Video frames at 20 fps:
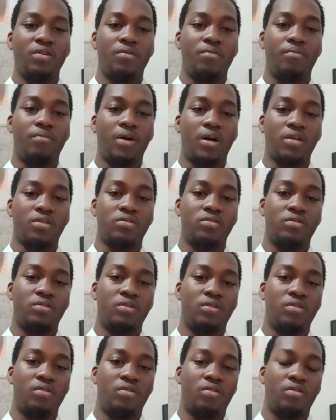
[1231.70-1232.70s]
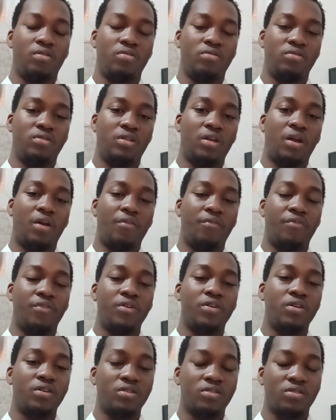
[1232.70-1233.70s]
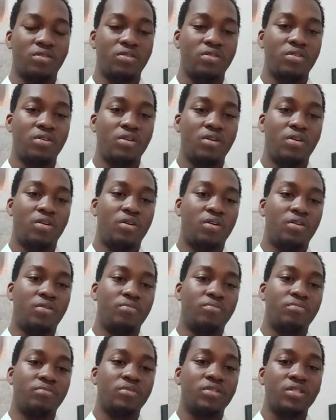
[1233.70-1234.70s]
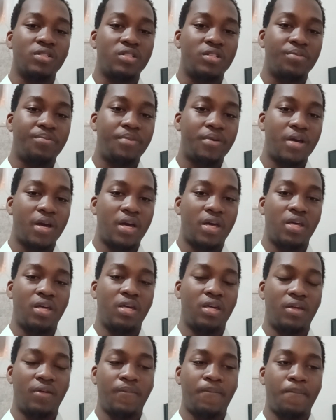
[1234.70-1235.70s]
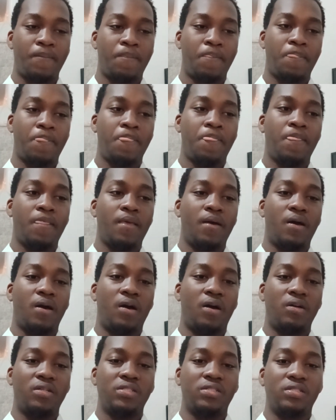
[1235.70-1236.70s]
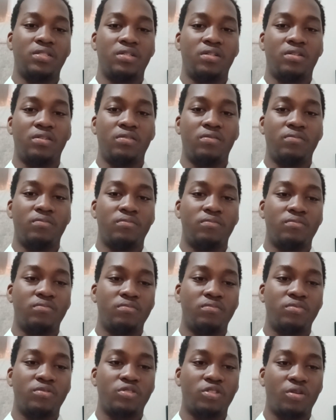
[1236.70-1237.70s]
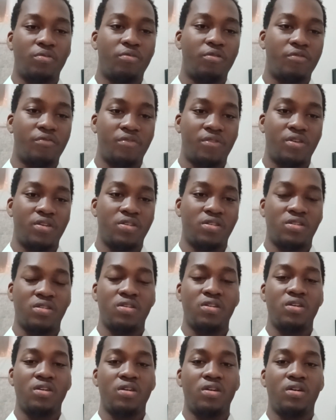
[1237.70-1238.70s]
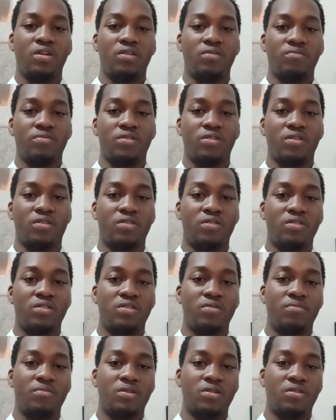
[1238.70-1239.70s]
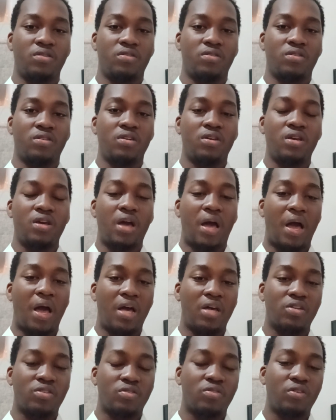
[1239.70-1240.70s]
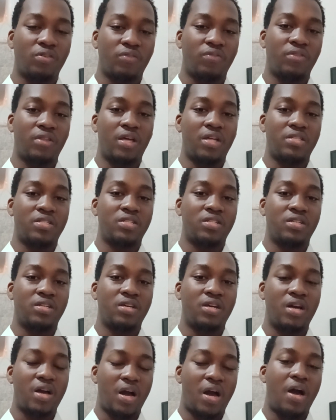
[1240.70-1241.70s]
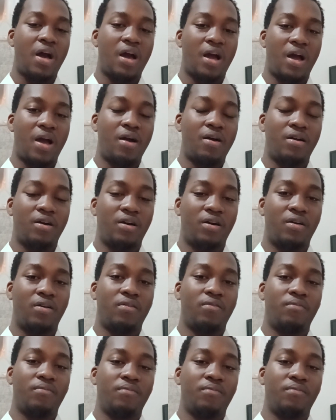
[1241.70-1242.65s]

back to the law, there are various the DPIA and some of these security measures are stuff that are